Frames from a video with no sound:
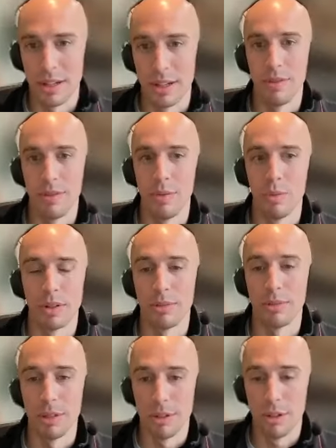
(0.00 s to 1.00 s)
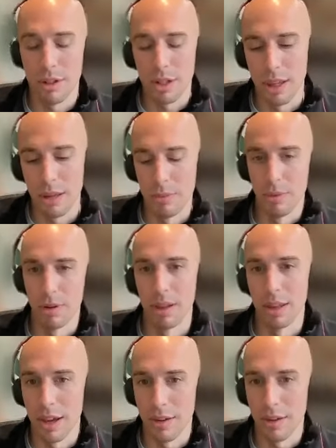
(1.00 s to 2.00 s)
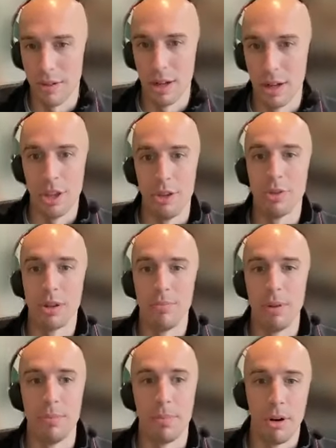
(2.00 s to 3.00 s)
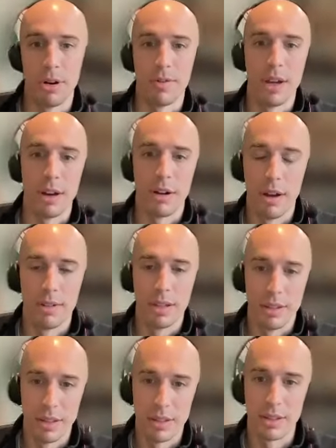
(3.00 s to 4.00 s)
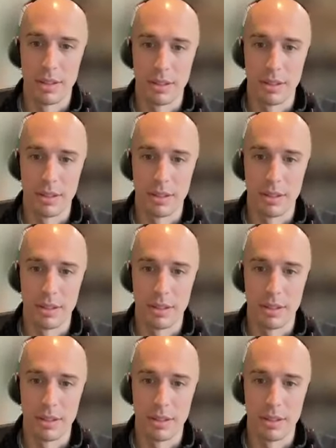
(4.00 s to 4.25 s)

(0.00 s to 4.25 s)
And if you want to be good at them and put in the effort, you could be part of that crowd that does still